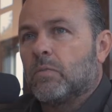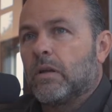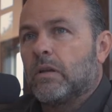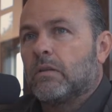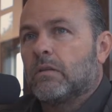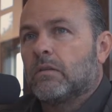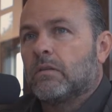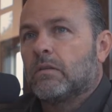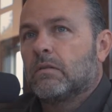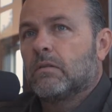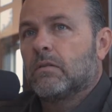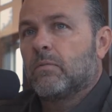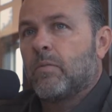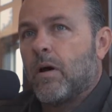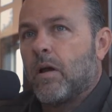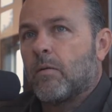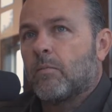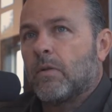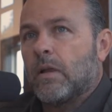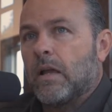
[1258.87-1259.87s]
But the
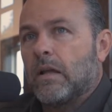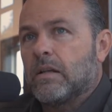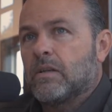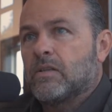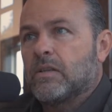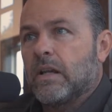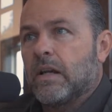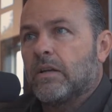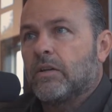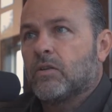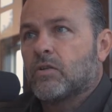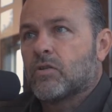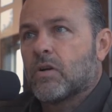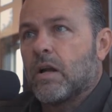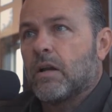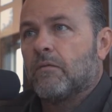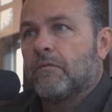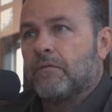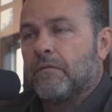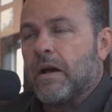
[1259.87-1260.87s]
bottom line is, you're
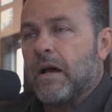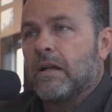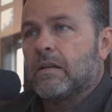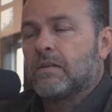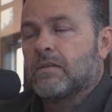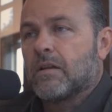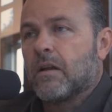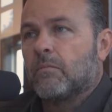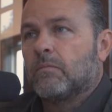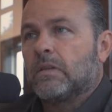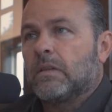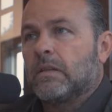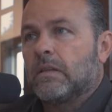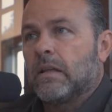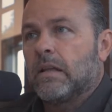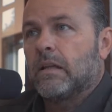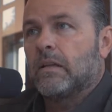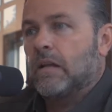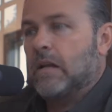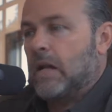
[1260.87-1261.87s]
trying to find something
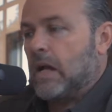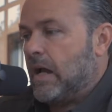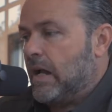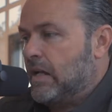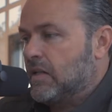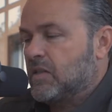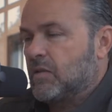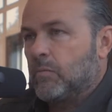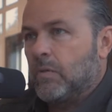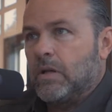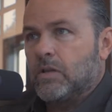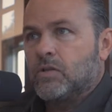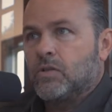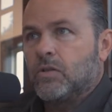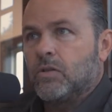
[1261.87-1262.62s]
that's highest and best